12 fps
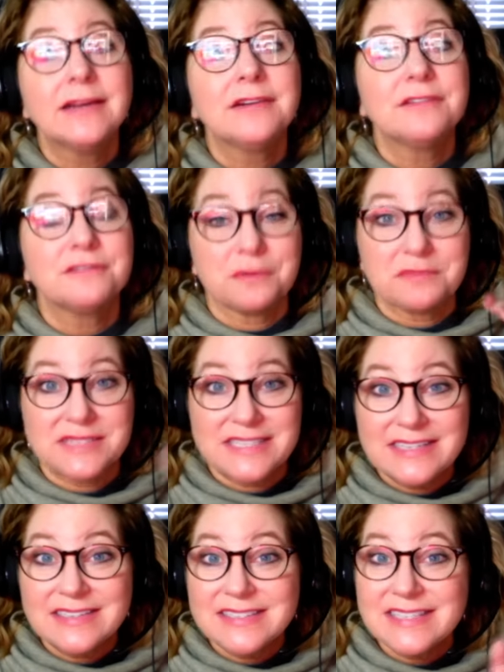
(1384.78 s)
from
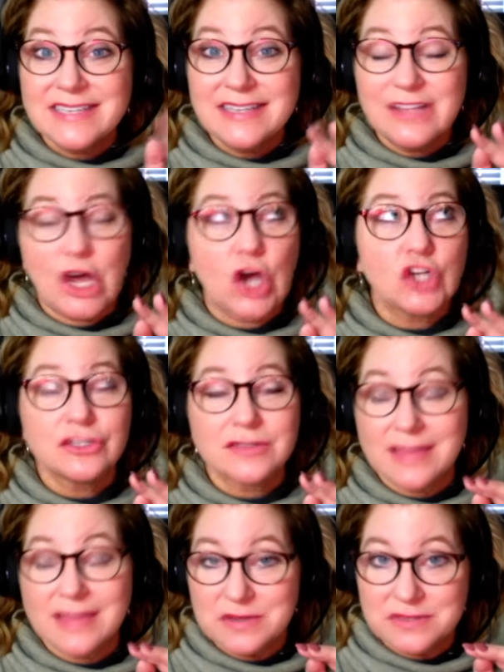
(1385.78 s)
TLC, the hundreds of
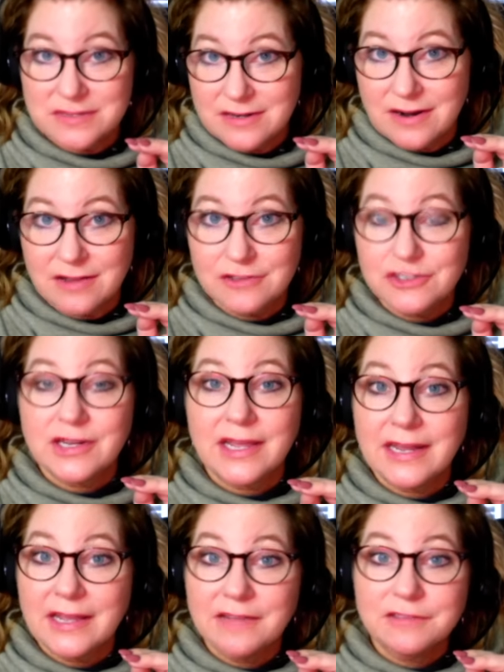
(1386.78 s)
thousands of dollars they're
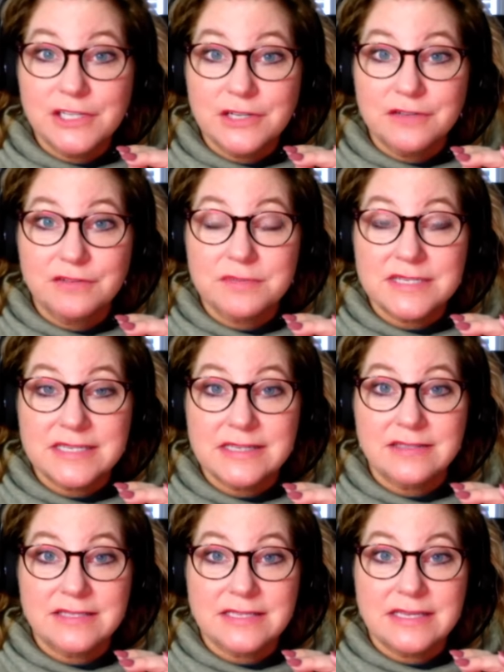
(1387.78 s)
getting every year from
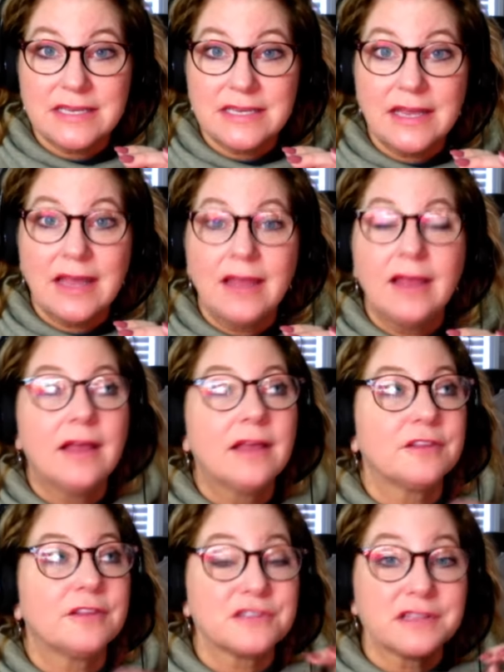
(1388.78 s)
TLC,
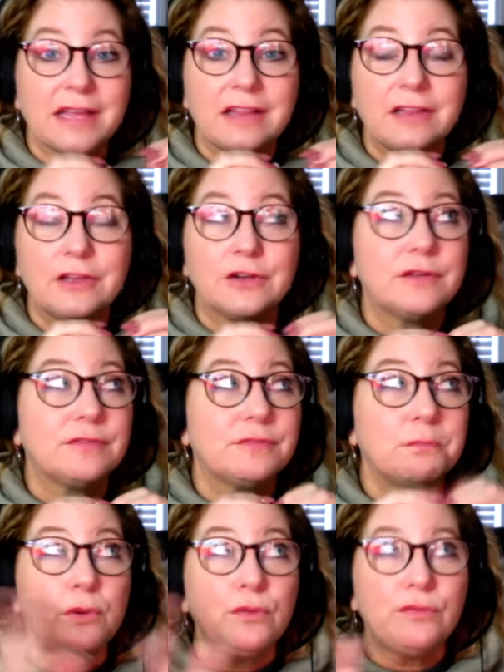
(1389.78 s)
there's a likelihood of
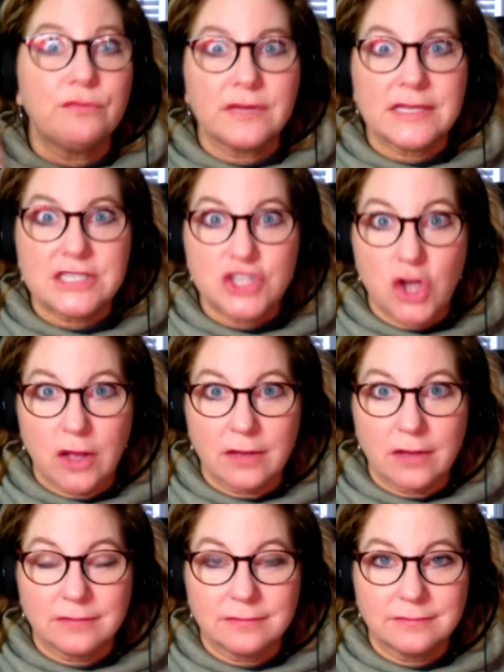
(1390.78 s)
poof, it's gone.
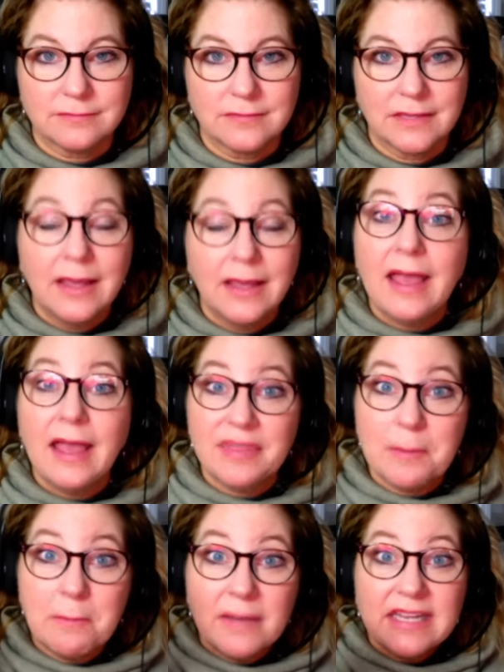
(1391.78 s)
And the
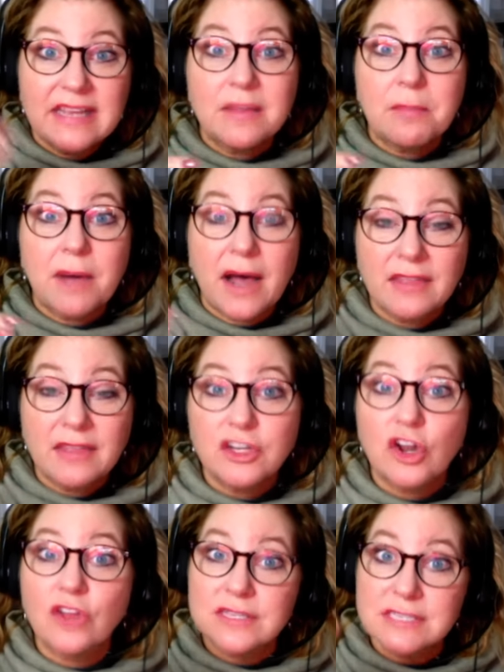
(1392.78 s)
money in the pot that
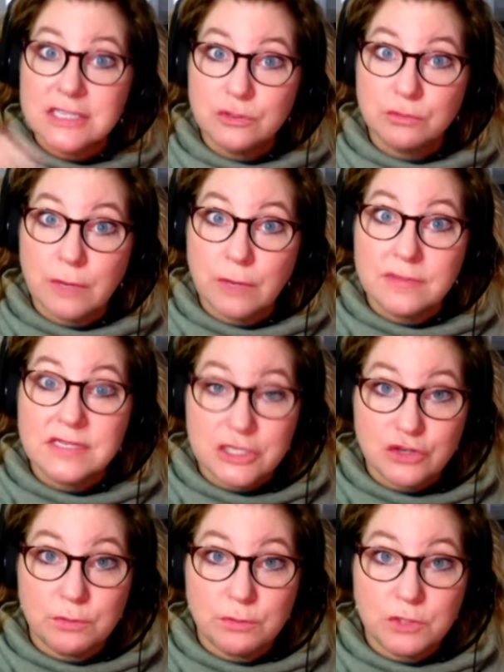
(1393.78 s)
all the sister wives
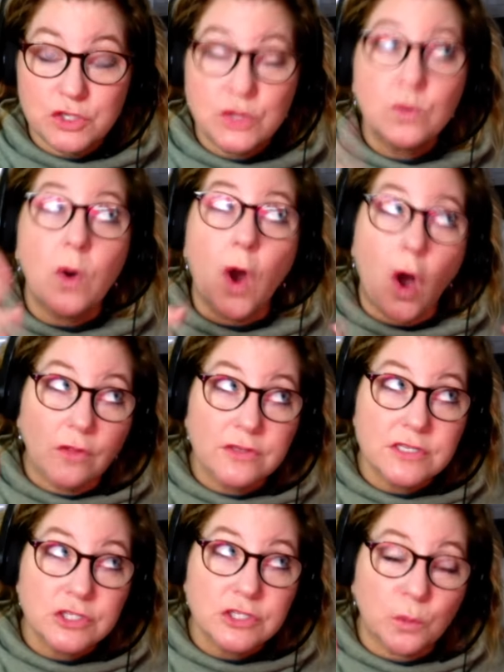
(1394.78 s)
contribute to, all the
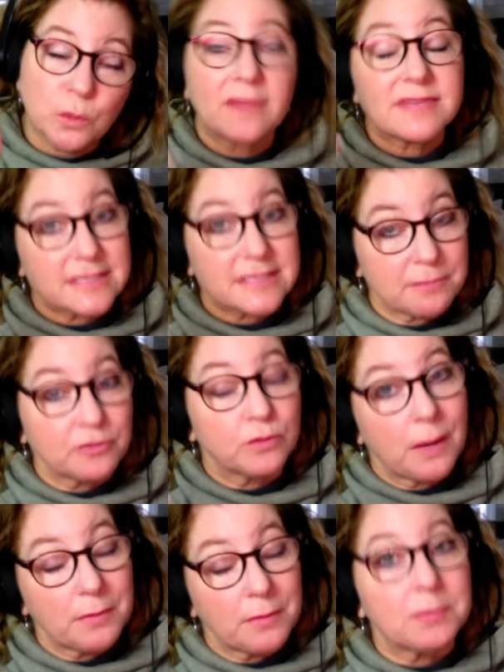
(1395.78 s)
sister wives except for
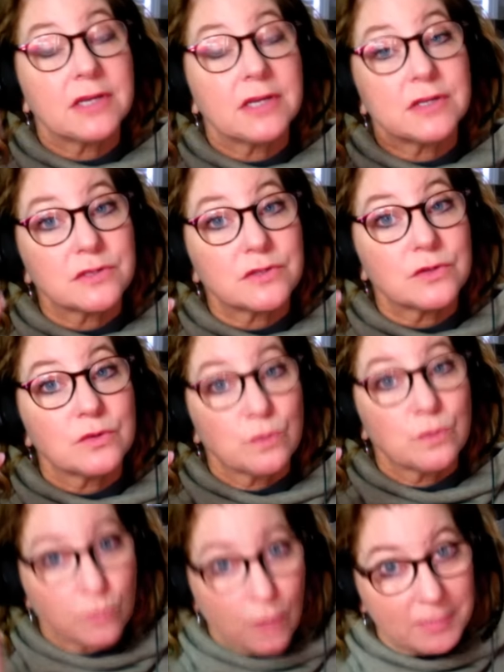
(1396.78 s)
Robin, because
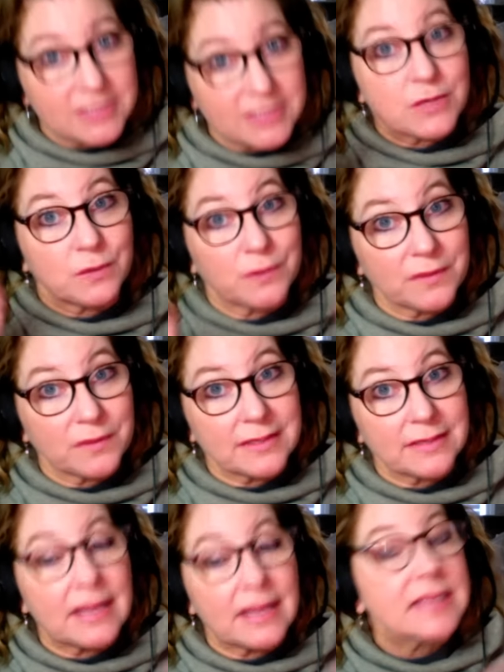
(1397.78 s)
Robin's the only one
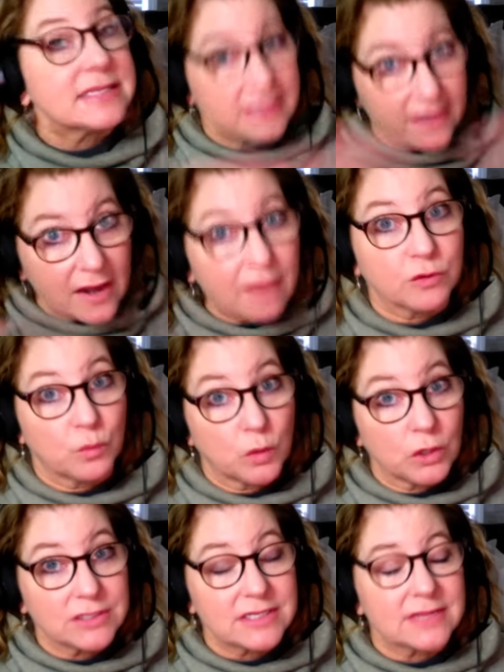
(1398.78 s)
that has never
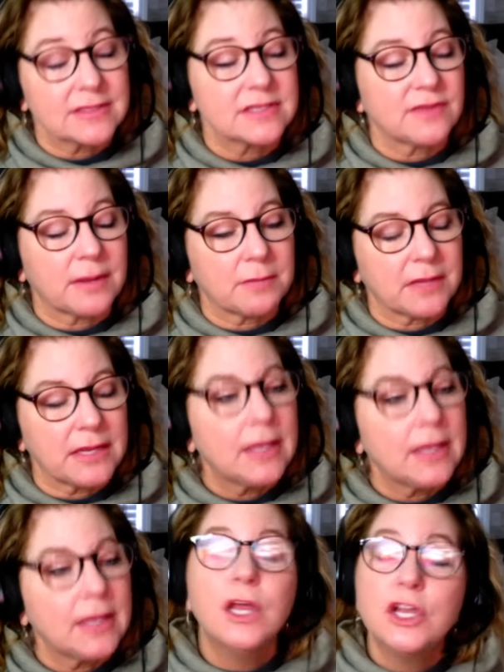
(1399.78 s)
worked in this family.
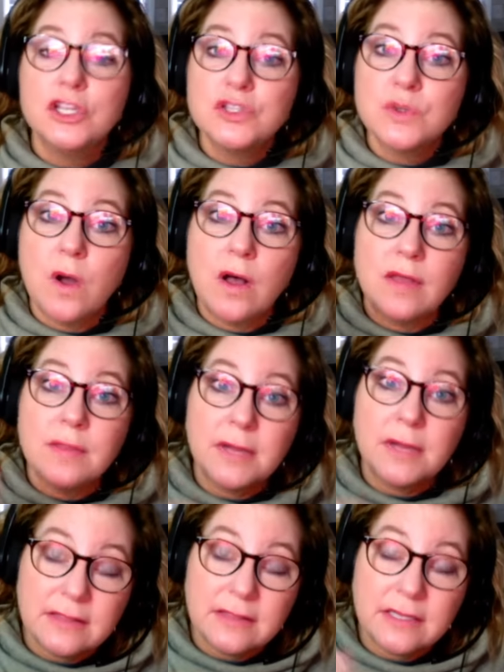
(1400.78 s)
So all the
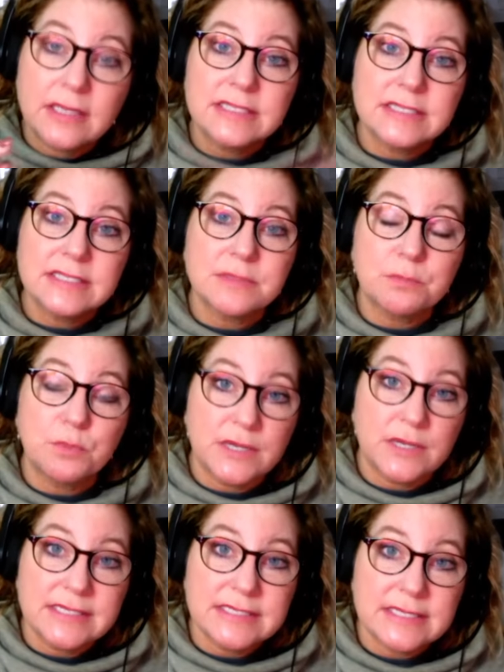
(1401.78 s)
money that gets put
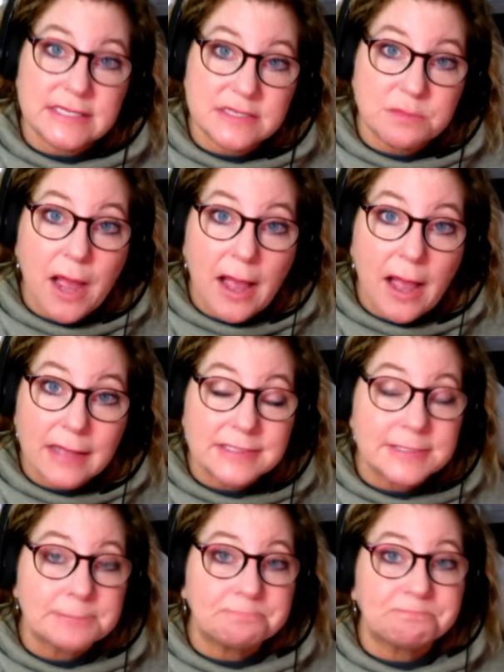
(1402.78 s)
into this
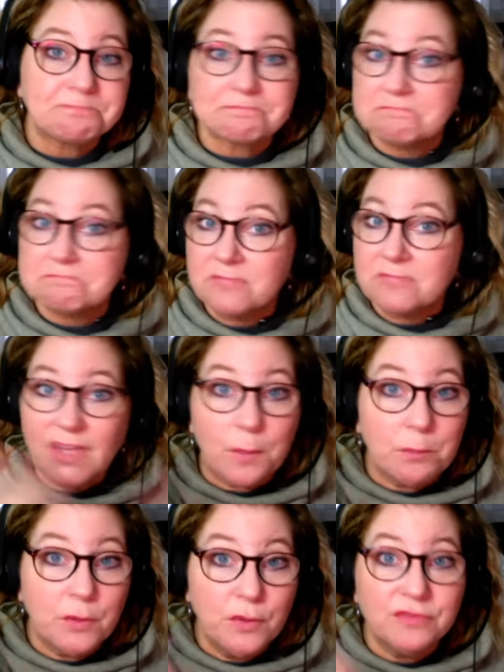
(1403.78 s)
pot,
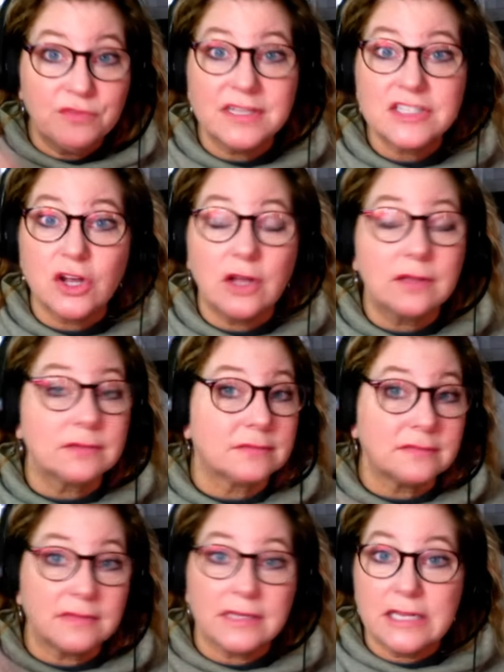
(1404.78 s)
poof, it's gone.
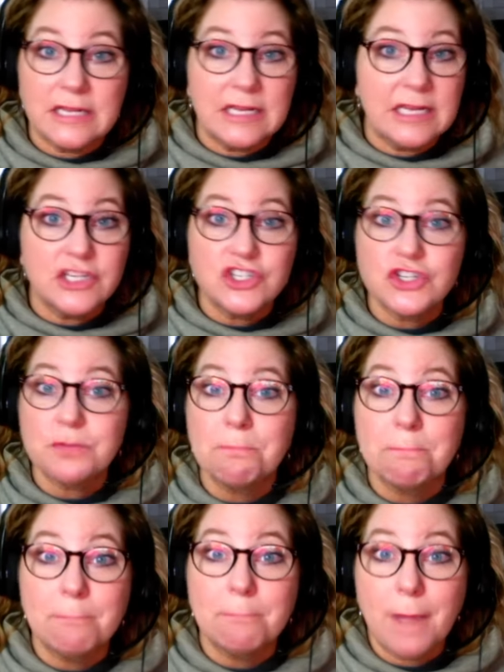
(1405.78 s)
Each
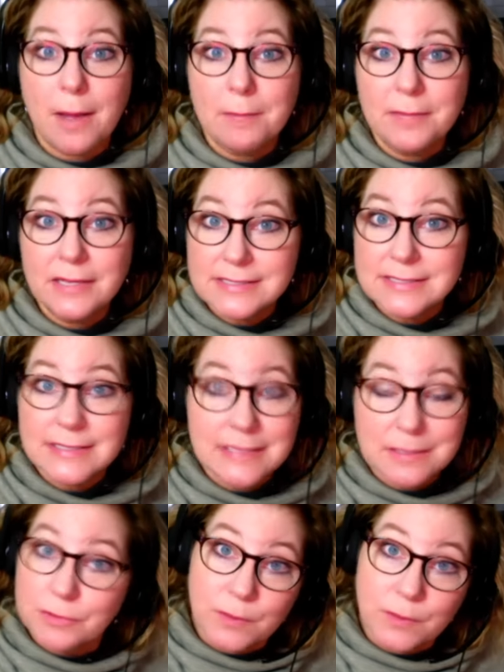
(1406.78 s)
mom gets to
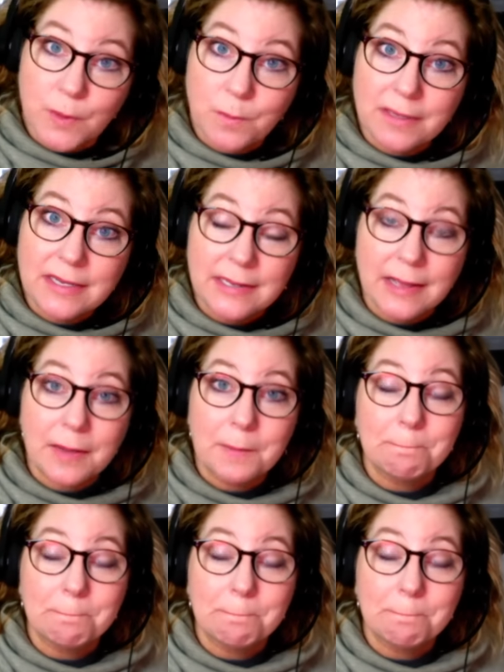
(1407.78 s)
keep their own money now.